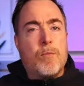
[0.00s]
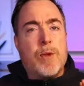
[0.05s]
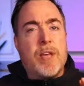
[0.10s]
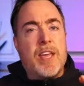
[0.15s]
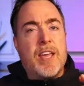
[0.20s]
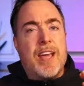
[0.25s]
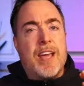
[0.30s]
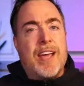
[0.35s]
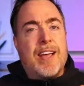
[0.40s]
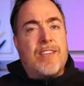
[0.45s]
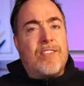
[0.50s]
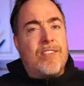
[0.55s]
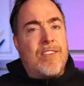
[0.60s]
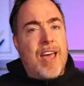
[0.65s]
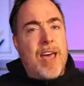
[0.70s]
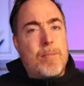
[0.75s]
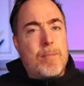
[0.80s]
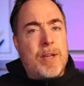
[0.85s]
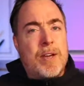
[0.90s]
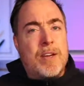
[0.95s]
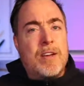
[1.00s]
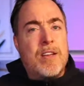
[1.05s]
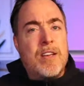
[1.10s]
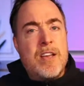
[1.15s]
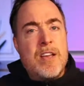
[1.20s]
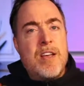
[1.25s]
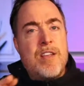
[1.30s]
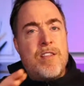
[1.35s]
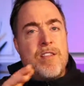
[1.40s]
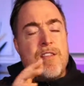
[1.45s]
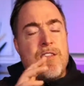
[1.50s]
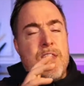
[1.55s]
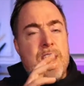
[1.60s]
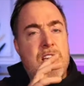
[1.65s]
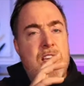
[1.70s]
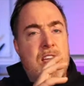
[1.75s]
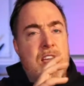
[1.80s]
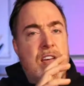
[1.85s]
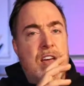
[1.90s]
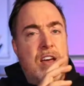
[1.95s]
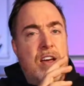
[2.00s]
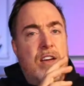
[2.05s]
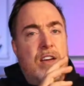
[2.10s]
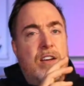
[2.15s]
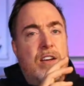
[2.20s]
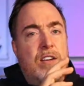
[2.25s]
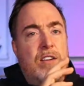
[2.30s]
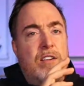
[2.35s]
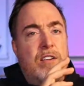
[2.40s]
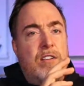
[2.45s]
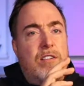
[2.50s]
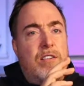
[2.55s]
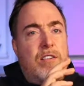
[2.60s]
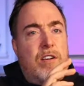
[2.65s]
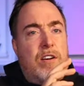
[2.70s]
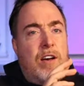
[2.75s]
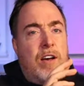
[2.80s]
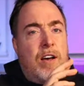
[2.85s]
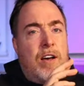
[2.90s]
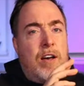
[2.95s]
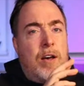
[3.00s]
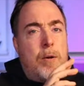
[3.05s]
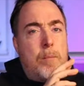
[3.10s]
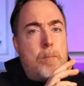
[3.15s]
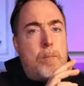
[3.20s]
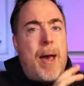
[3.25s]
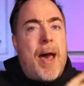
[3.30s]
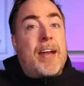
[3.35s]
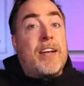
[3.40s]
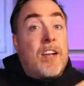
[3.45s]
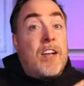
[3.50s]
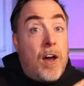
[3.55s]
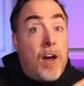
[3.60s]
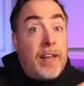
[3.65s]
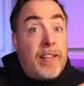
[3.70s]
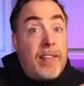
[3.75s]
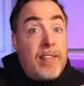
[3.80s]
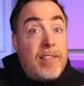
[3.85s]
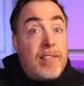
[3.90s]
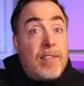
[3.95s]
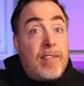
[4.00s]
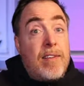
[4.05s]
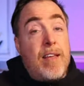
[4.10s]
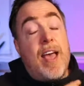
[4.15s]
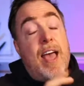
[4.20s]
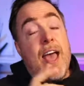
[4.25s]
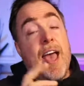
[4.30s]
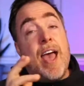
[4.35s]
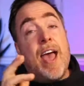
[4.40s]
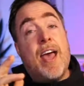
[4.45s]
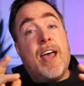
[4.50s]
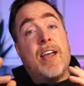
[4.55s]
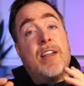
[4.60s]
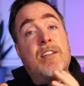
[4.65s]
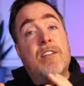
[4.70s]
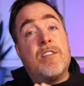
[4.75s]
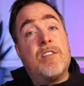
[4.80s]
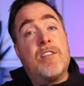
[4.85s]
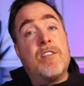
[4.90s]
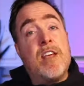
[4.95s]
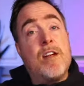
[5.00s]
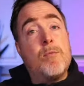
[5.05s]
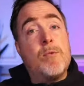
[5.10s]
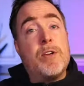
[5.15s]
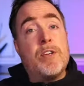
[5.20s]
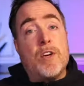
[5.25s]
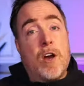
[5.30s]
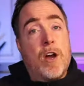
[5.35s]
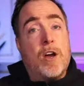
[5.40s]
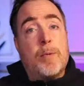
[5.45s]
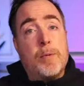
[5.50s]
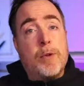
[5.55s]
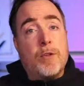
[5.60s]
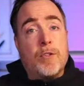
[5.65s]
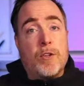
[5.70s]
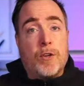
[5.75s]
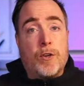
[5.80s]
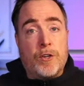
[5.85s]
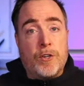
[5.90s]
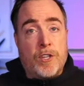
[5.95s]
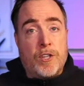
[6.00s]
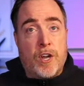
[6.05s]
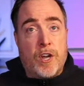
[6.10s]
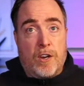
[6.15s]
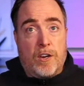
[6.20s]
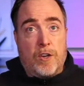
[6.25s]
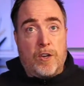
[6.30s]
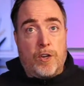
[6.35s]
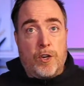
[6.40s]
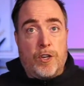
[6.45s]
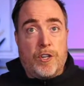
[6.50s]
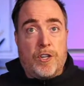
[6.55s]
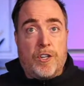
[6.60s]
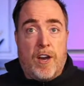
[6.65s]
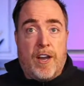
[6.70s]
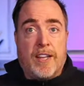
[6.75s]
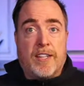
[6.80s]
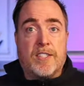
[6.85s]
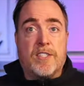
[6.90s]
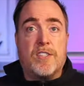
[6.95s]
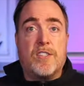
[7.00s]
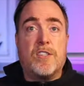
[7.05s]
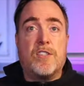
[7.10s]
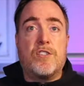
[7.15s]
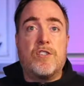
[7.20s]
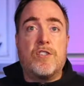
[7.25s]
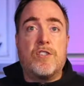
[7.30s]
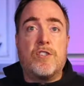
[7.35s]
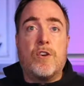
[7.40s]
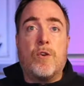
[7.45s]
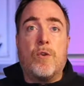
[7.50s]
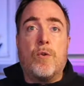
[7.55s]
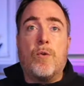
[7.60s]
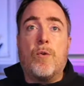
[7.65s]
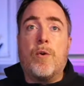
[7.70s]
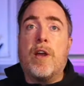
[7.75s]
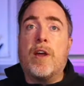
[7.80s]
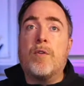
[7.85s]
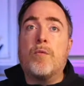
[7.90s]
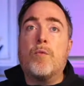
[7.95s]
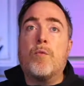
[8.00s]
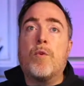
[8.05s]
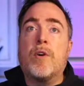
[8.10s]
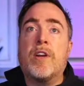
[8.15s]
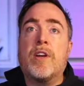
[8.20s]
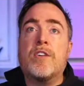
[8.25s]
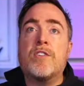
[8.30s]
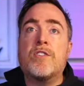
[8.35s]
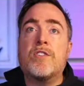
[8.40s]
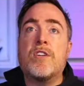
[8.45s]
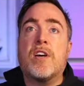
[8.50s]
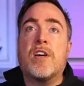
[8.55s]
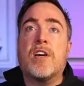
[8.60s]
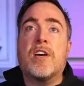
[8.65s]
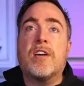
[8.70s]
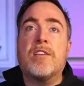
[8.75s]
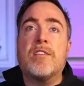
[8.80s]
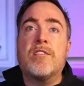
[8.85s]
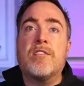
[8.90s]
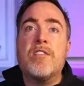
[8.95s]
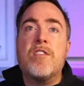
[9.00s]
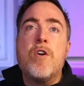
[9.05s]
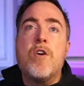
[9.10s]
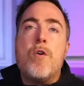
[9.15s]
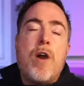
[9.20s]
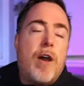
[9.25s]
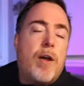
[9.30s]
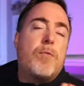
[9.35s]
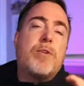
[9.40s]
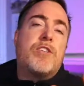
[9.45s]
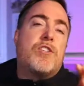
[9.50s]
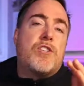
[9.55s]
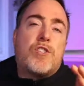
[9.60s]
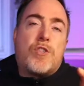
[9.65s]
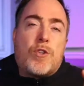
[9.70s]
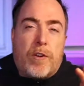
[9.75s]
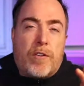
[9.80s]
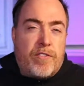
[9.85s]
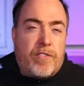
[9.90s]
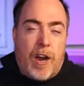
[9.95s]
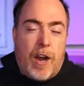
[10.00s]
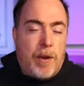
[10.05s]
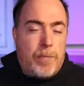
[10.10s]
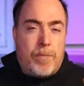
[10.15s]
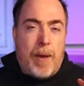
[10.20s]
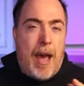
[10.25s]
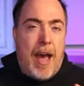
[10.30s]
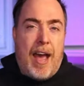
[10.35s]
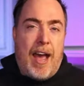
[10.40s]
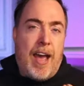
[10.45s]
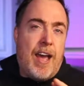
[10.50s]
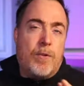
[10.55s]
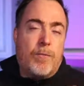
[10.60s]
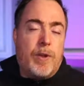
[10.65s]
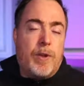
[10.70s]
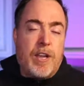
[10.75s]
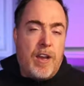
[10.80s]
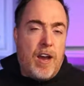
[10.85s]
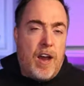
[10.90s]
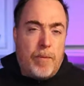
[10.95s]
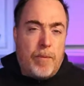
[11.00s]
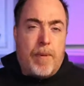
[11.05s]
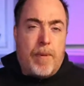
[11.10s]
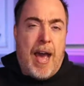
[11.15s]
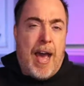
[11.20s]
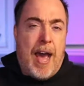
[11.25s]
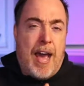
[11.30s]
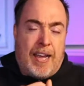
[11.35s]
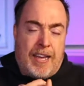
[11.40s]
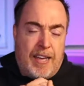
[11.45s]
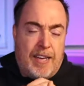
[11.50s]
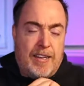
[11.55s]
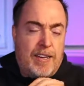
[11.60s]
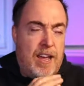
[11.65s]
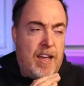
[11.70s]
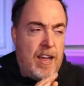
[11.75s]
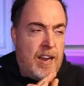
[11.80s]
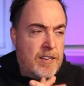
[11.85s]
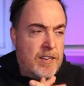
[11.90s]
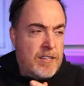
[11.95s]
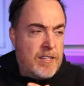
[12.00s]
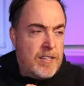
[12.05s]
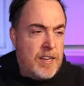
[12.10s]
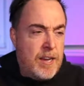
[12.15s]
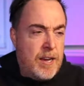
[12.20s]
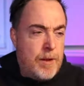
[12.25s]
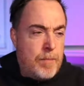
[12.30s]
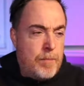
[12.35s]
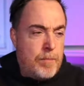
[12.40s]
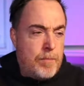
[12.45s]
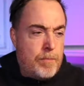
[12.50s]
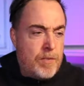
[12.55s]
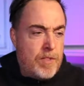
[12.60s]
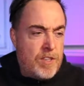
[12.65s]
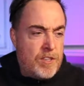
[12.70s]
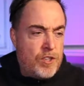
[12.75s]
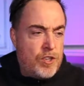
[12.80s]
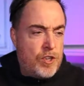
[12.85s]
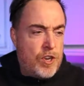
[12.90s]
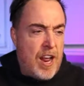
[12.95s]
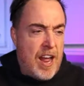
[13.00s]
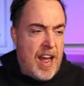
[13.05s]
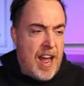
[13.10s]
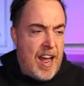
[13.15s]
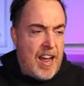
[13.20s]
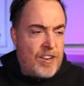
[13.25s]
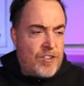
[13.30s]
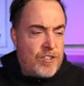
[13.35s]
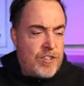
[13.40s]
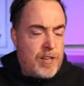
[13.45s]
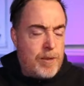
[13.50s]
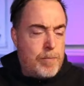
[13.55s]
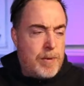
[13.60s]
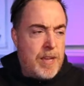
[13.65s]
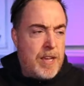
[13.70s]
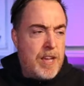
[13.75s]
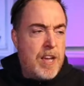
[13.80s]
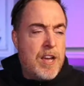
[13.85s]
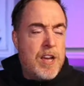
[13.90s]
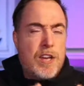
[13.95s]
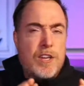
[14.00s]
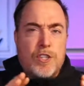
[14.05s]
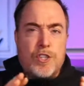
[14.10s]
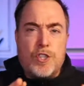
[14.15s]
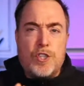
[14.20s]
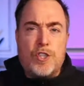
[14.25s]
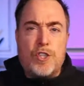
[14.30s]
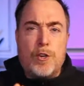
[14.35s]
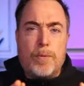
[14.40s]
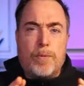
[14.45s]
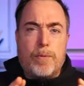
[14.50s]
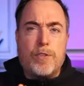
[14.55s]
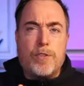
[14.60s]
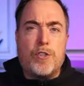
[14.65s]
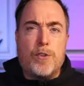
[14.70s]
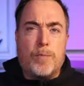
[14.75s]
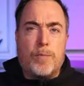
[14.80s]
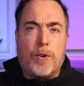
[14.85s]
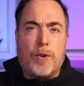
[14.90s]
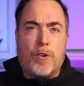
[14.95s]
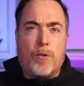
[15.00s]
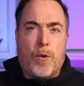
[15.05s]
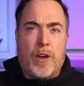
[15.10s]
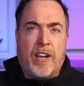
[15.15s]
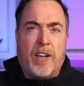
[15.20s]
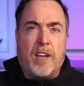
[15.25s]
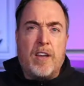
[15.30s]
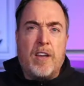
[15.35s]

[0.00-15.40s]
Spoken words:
examine the bad kinds, and then we talk about the good kinds. So, and what else? And we just sort of unpack it. And this should actually be super quick.